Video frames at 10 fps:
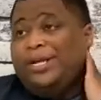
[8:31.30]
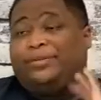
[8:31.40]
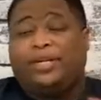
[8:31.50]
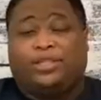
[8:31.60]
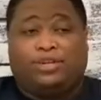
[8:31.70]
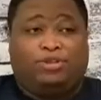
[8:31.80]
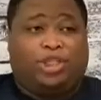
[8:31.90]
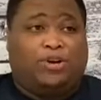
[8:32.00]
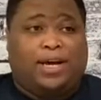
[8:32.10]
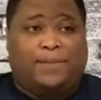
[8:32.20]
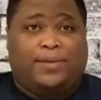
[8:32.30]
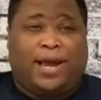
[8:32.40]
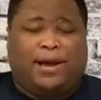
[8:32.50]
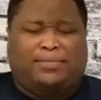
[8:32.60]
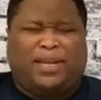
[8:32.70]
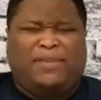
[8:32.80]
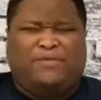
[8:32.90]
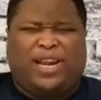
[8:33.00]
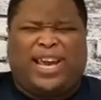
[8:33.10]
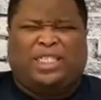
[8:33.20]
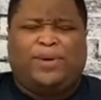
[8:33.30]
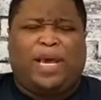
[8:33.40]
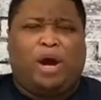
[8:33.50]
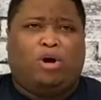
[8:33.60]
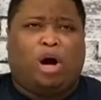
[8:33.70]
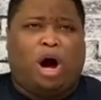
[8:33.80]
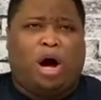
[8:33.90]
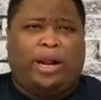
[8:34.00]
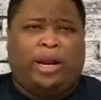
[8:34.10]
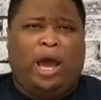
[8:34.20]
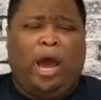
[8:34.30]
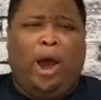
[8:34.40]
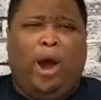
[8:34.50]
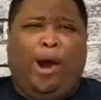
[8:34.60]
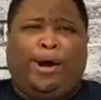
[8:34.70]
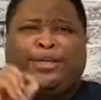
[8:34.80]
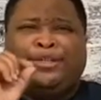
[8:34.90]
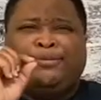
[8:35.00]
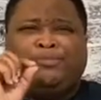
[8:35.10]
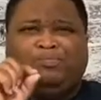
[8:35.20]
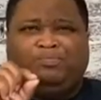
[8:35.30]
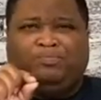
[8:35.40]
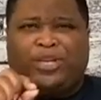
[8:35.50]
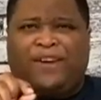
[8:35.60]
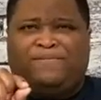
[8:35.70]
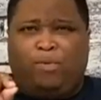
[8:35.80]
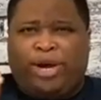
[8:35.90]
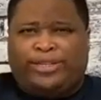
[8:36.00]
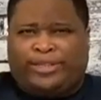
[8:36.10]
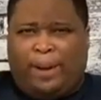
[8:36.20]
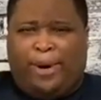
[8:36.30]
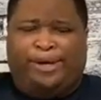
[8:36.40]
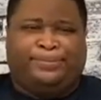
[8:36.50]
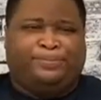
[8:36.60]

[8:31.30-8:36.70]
There's a new show coming out, I believe on HBO, called F-Boy Summer.